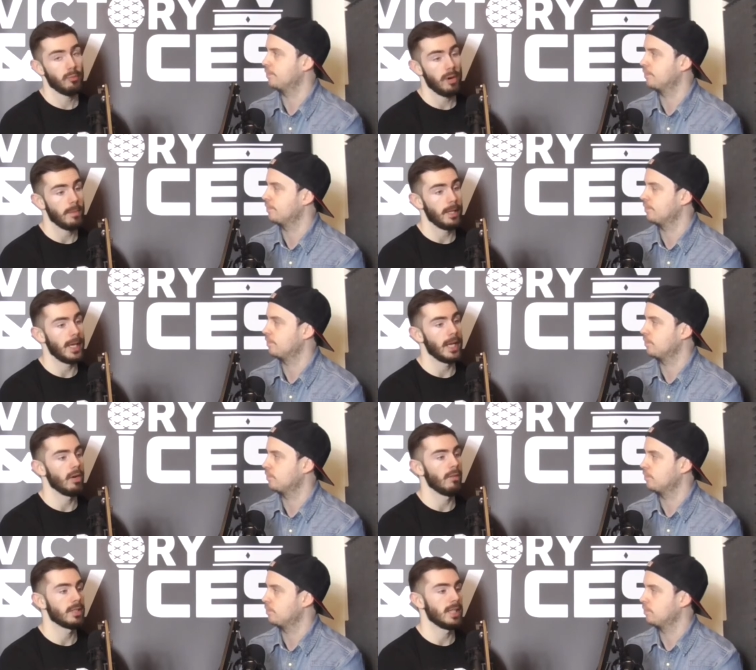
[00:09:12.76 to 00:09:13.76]
Speaker 1: in the Premier
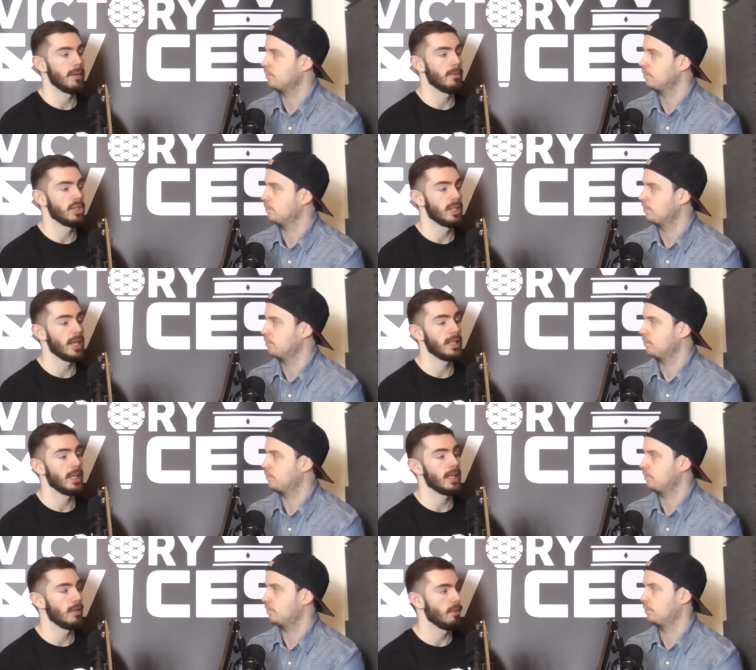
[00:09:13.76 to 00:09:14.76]
League, obviously it was
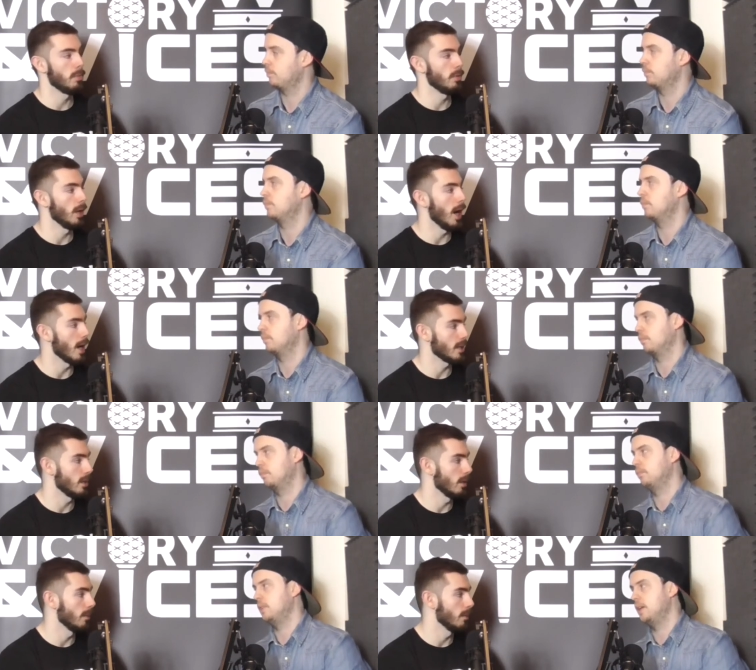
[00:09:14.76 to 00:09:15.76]
United, Liverpool,
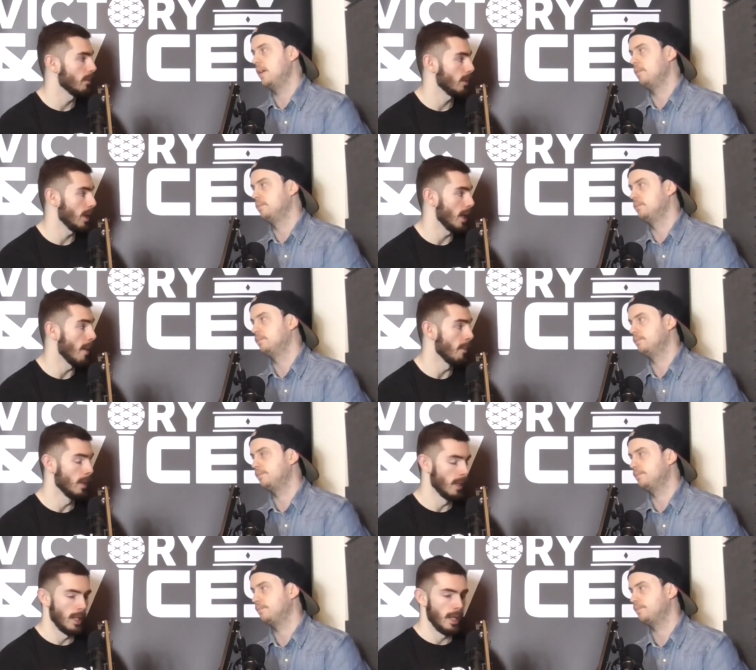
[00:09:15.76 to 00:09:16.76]
Arsenal. Yeah. Yeah.
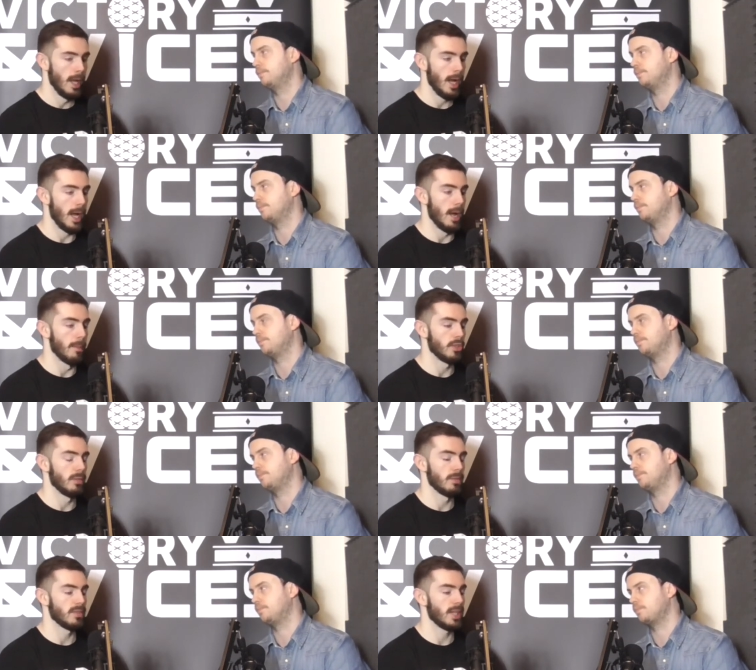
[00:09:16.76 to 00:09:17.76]
Um, in
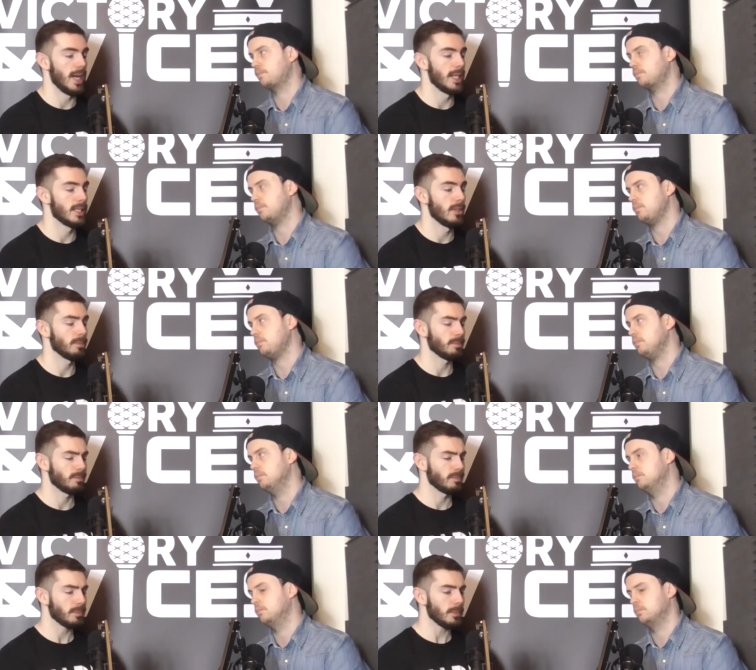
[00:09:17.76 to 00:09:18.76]
terms of size. Now,
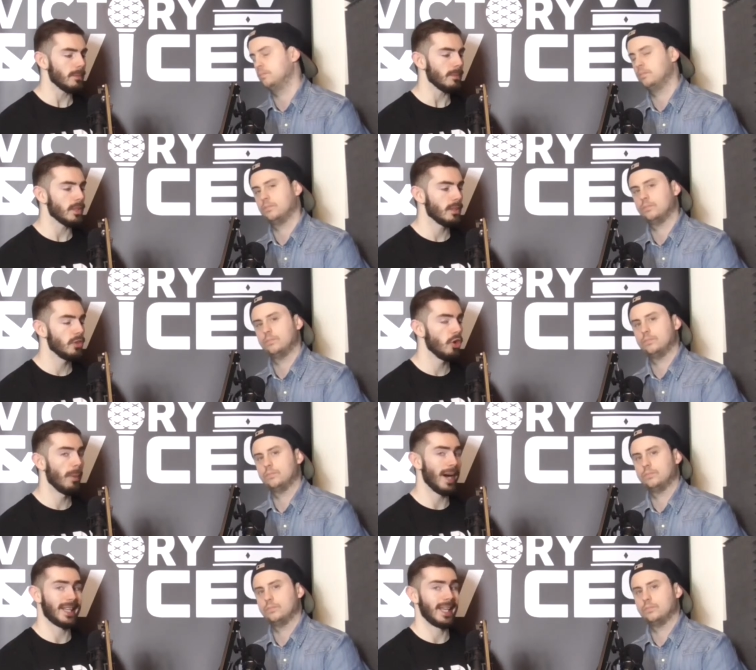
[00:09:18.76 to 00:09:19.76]
you
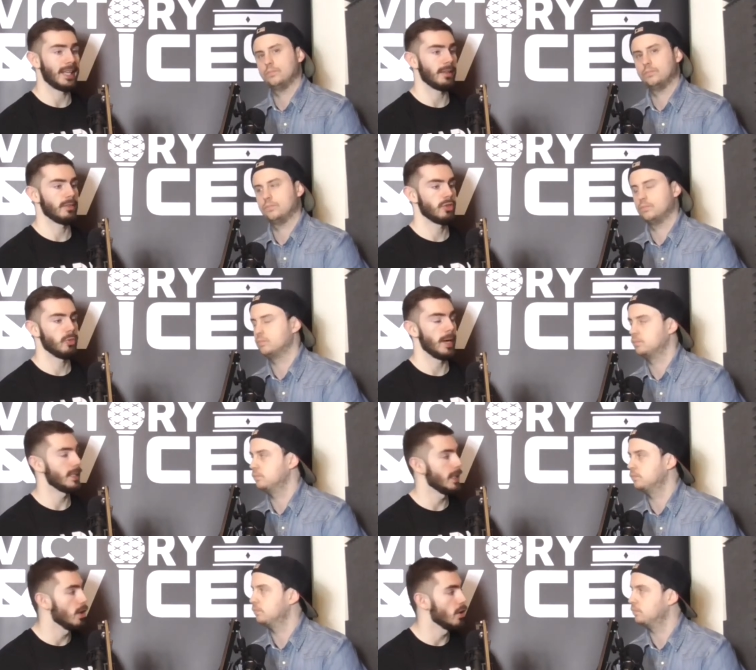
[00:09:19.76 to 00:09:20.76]
go back like
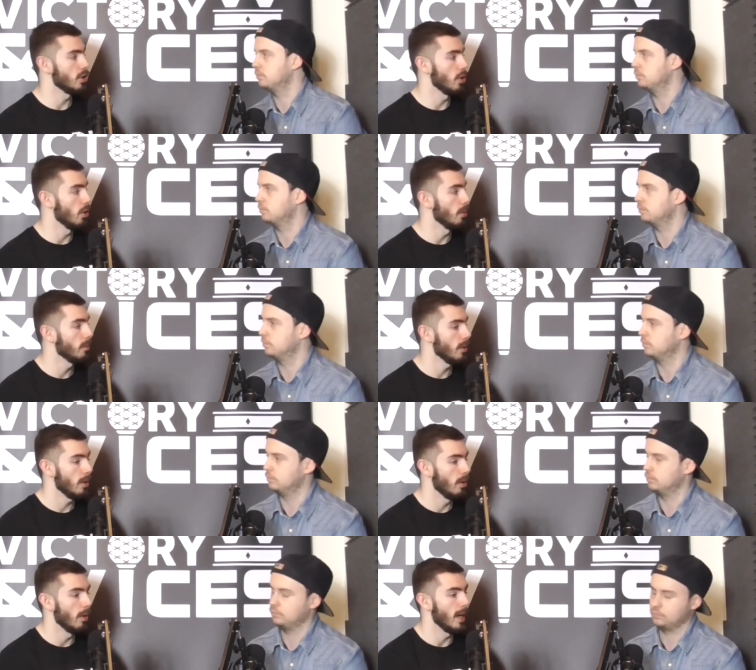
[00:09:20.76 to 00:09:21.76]
20 years ago,
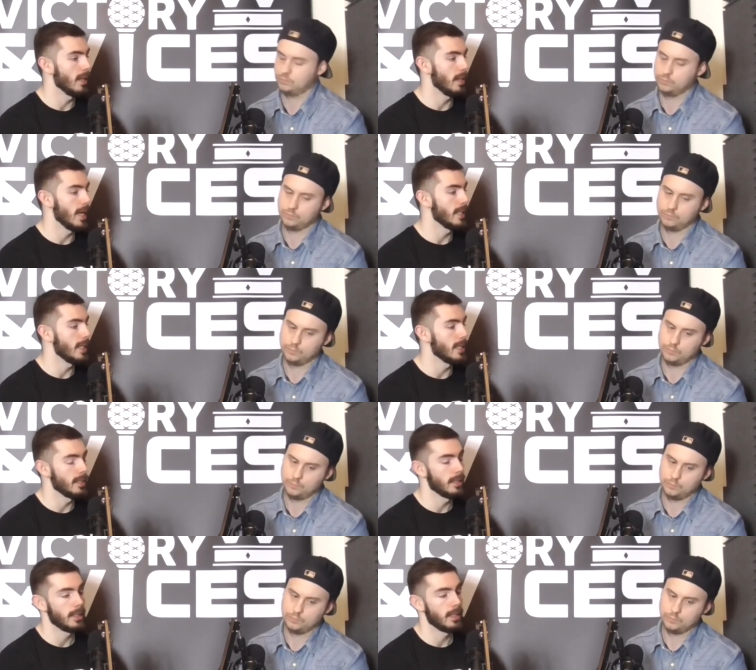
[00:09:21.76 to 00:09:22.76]
mm-hmm. or
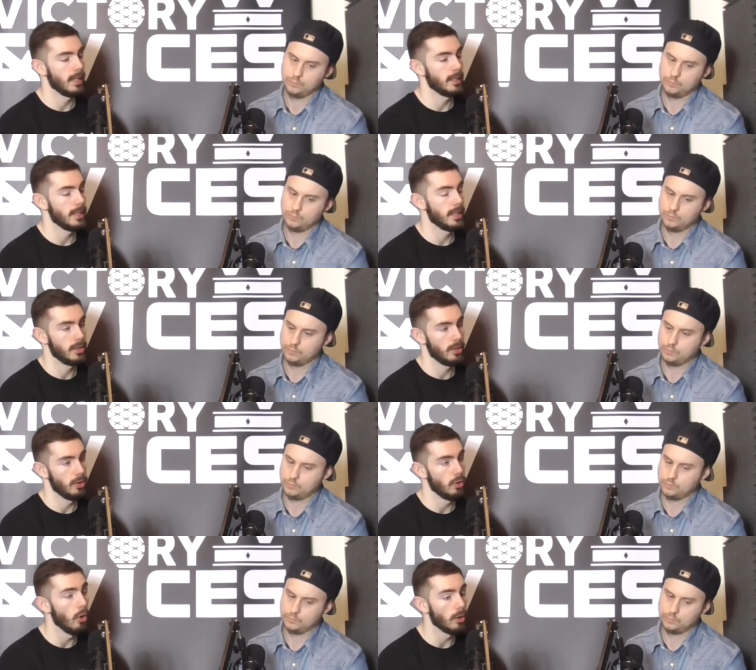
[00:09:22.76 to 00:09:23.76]
80s, into the 90s, into
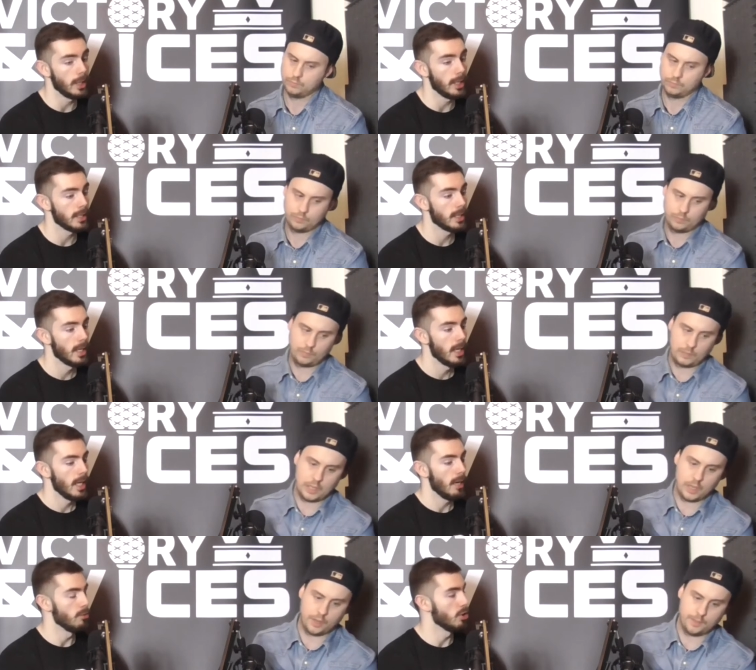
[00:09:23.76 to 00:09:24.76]
the 90s.
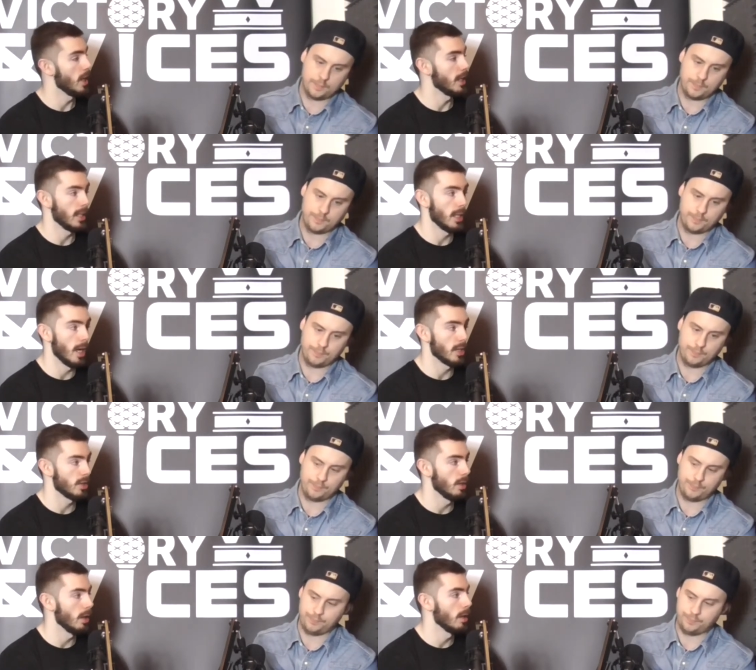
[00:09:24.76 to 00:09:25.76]
Yeah. It was United and
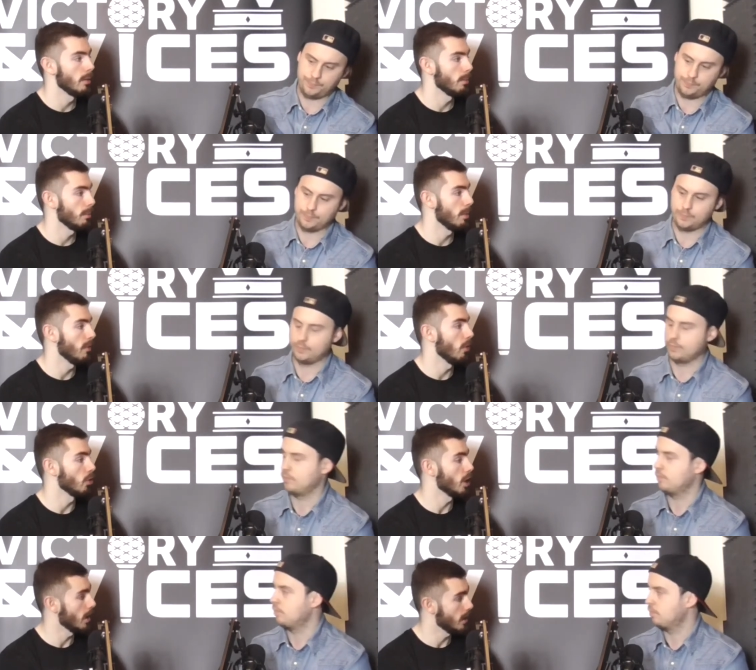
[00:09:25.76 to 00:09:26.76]
Arsenal
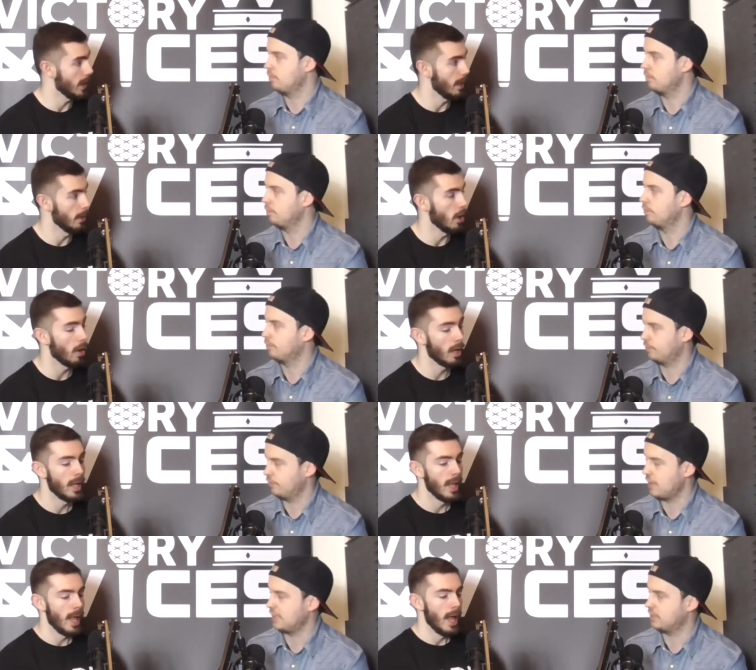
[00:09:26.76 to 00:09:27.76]
before Chelsea came
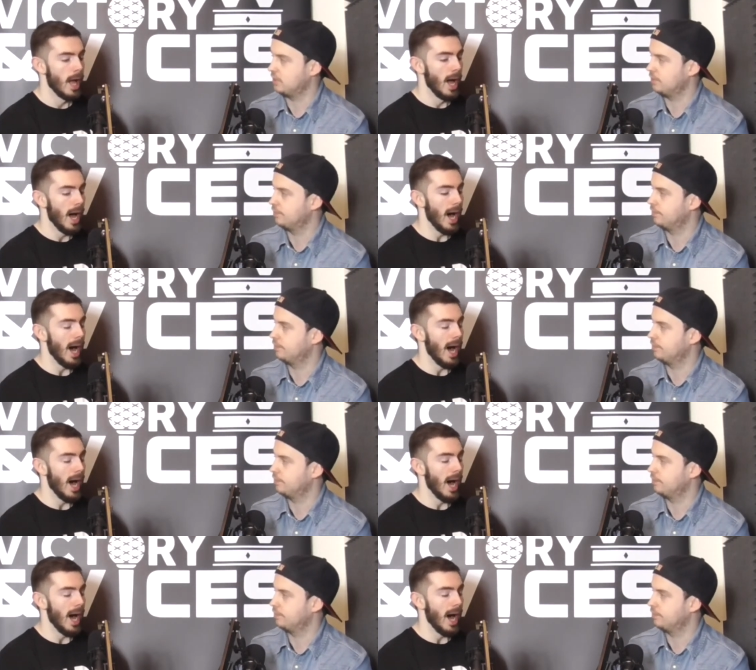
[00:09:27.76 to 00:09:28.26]
along. That.